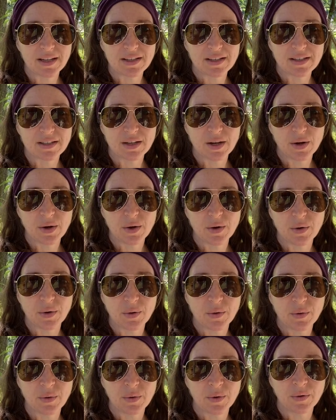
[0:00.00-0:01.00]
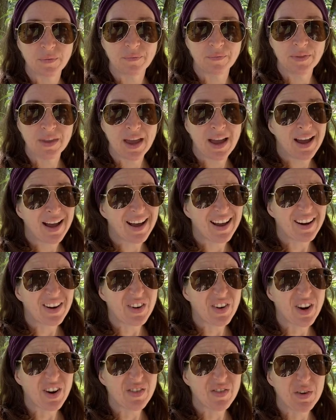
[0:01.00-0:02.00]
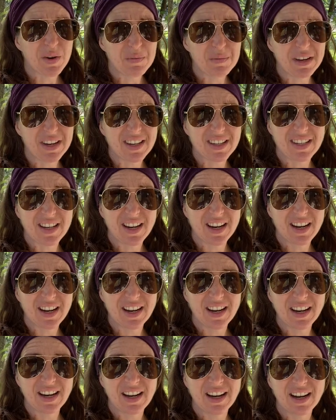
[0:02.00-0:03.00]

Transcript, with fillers: So I don't know how far I'm gonna get today.